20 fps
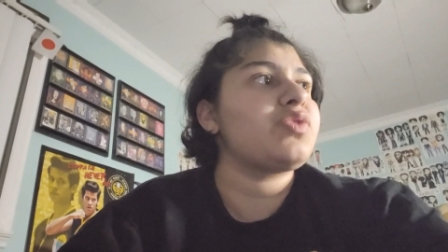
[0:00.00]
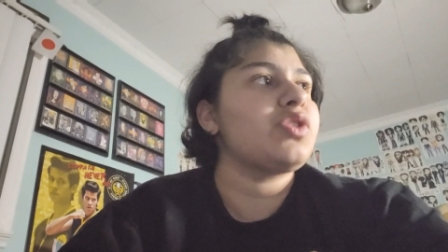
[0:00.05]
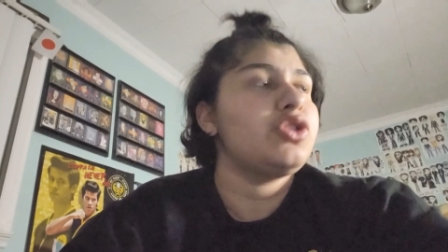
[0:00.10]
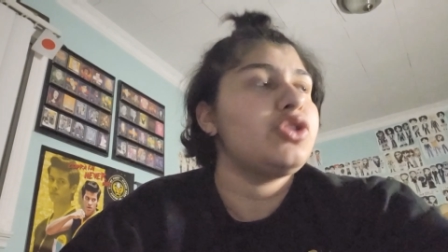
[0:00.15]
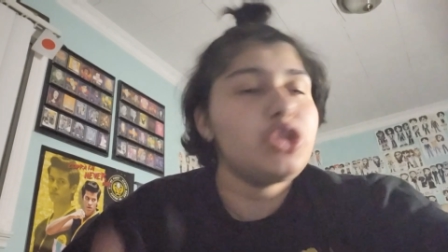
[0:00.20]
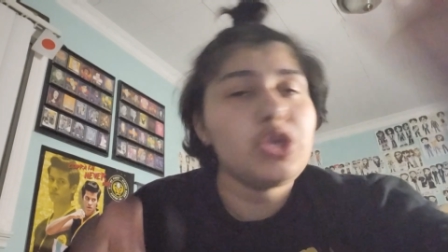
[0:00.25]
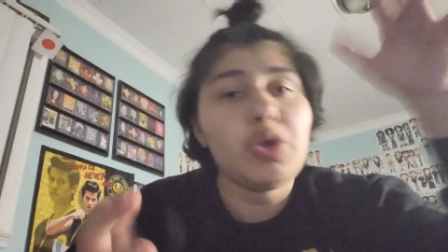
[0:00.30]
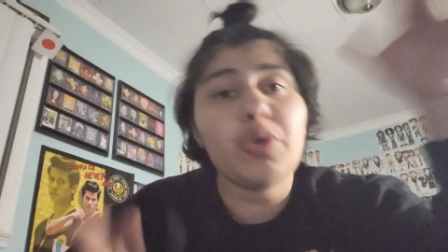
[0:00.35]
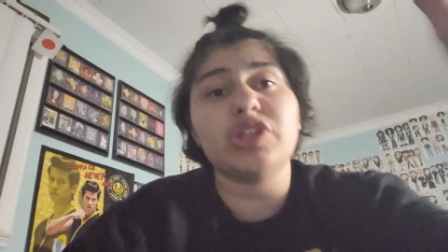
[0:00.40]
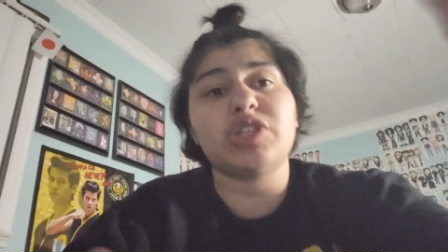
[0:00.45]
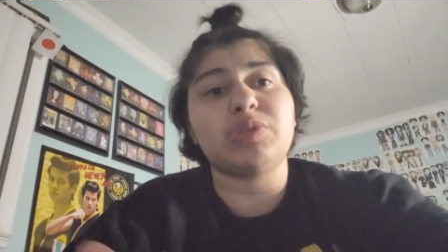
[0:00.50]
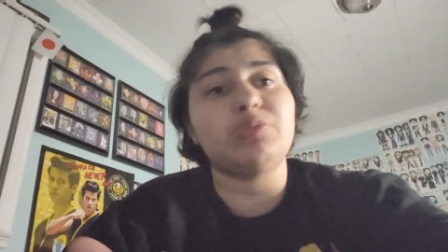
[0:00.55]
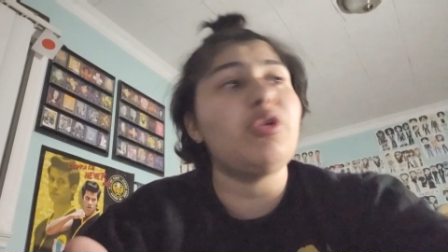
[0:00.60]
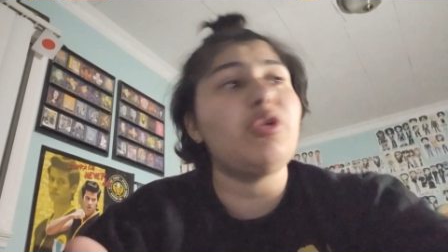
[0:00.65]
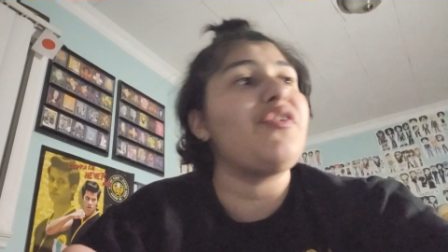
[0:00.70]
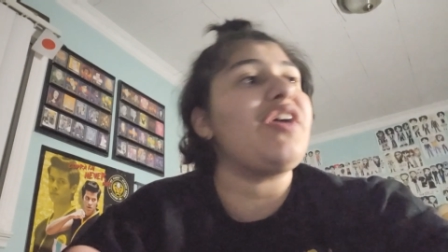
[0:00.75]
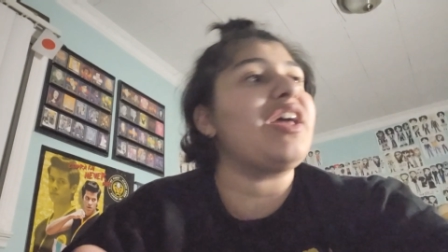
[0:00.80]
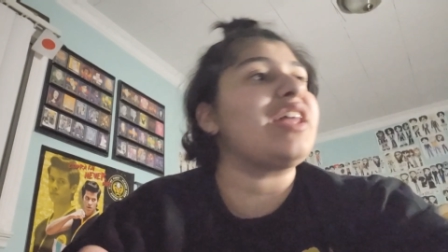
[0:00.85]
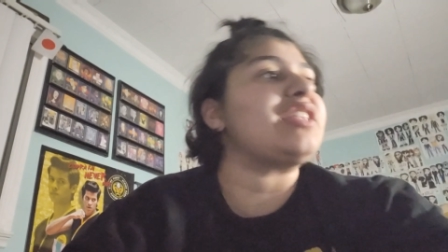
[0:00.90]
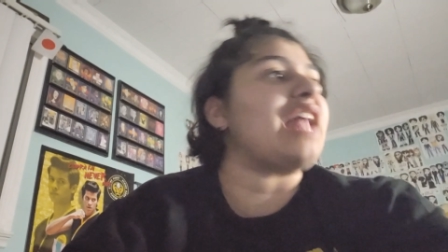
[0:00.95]
newest
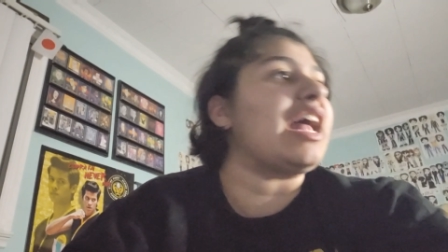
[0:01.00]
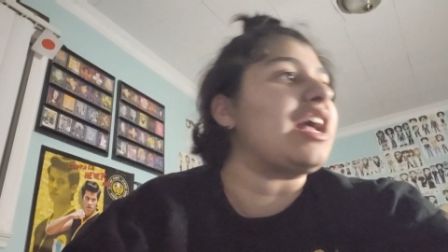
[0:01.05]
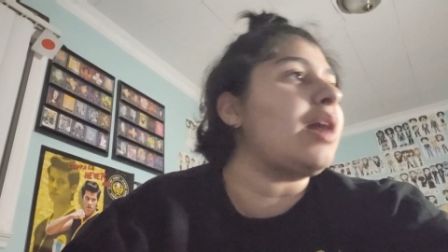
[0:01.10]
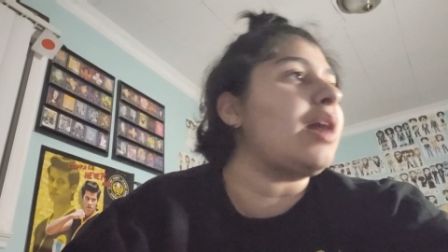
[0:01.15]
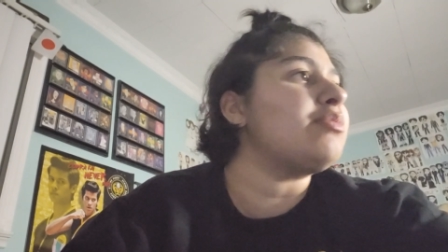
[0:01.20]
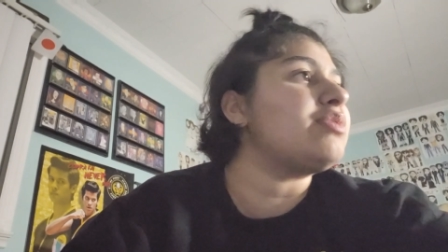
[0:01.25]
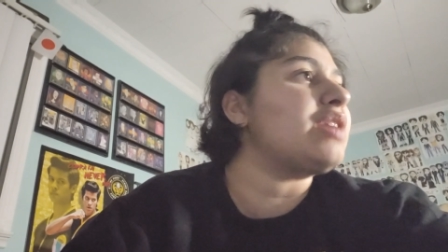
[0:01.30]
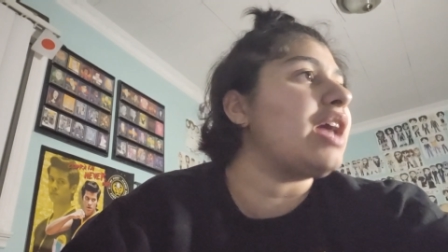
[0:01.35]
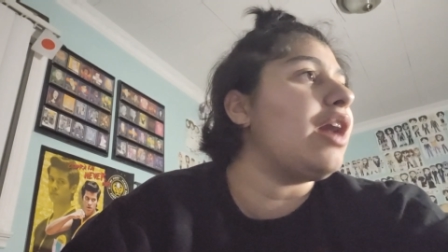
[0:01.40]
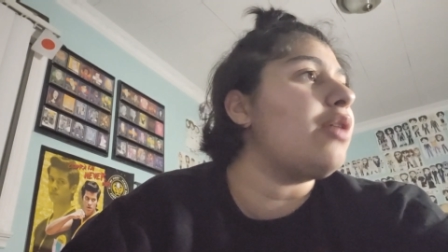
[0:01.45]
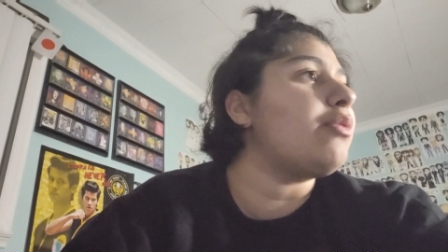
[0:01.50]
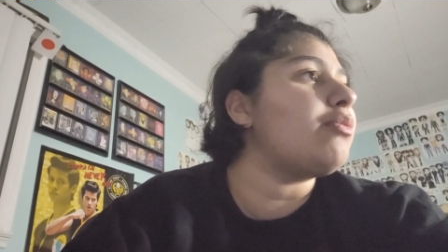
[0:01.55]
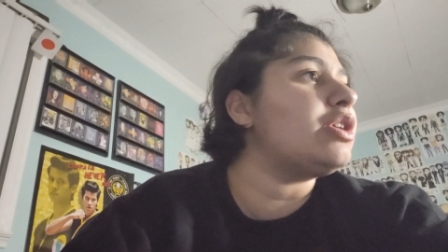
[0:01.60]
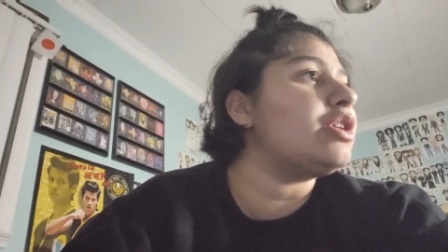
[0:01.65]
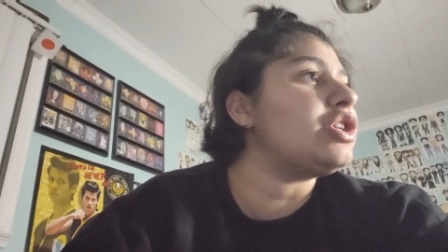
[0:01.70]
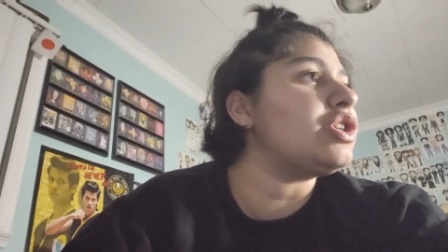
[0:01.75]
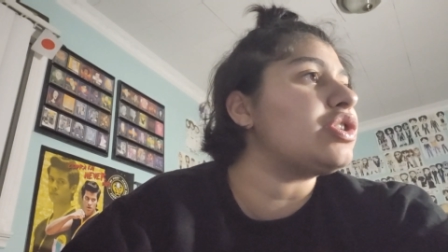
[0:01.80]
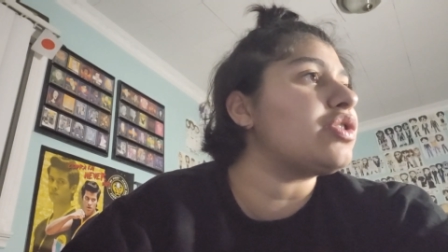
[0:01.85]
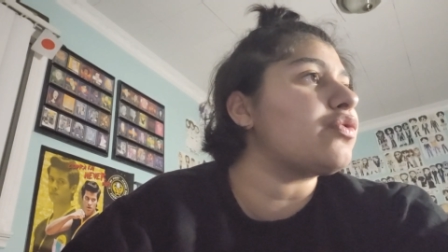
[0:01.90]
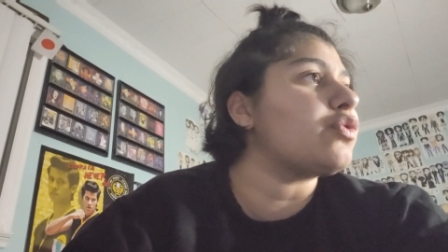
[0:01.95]
movie that, that comes out,
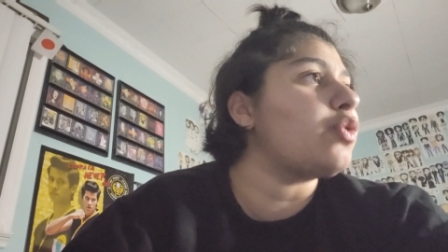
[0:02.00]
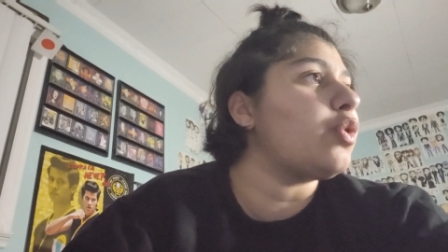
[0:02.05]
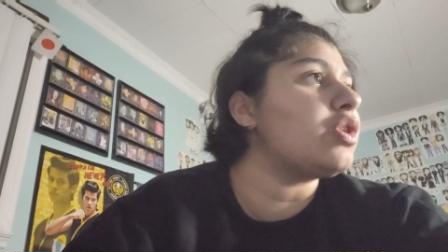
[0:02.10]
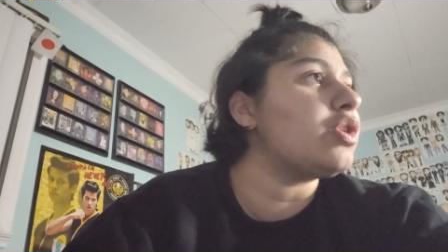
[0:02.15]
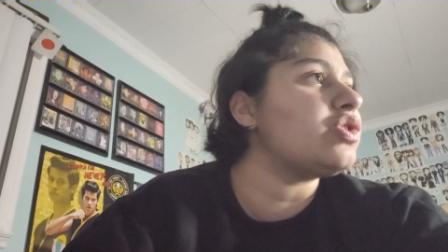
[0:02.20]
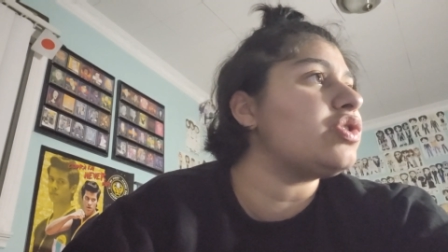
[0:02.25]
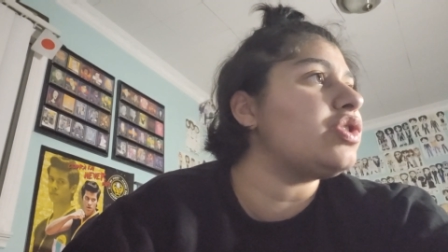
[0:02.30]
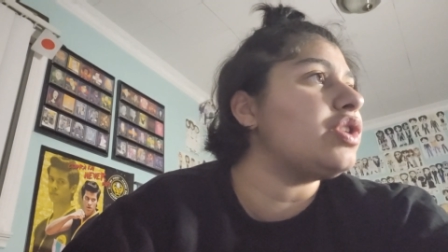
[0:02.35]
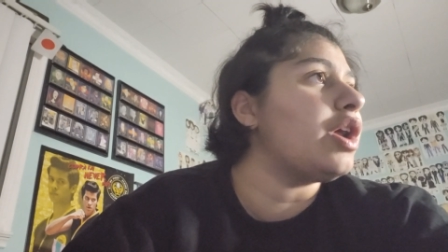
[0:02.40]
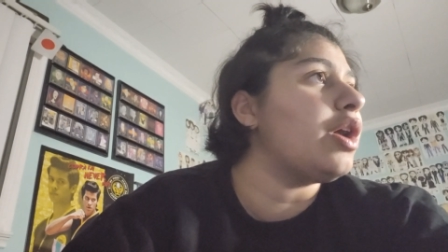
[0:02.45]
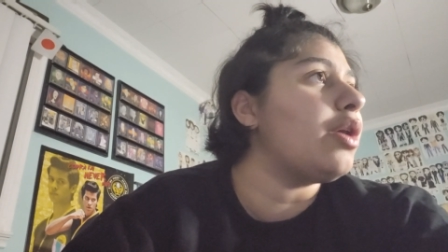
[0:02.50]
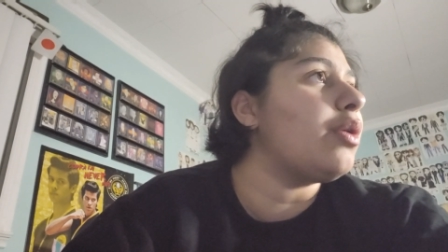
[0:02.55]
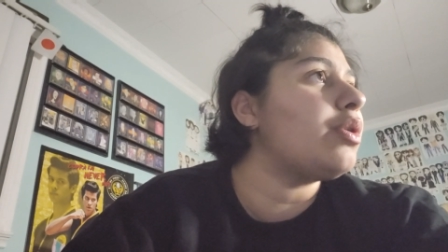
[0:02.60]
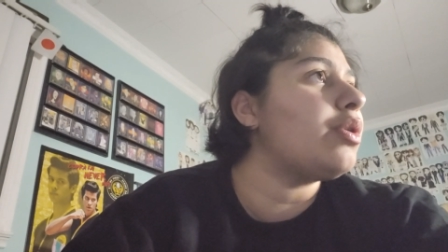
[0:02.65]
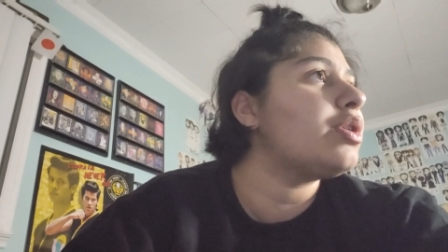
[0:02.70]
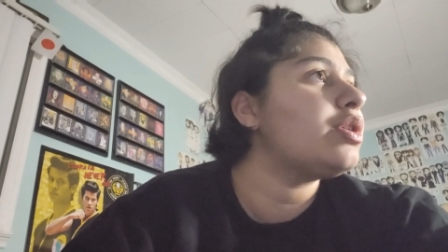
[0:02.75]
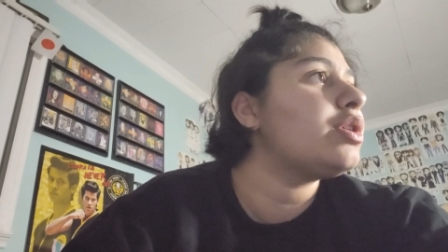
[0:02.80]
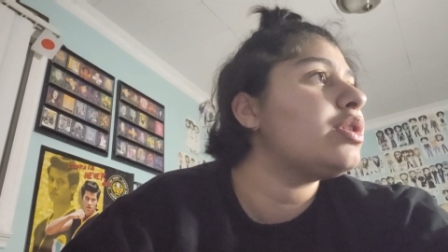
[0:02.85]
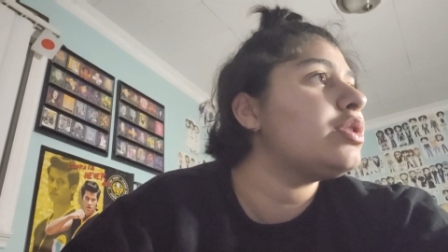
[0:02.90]
which is, of course, you know,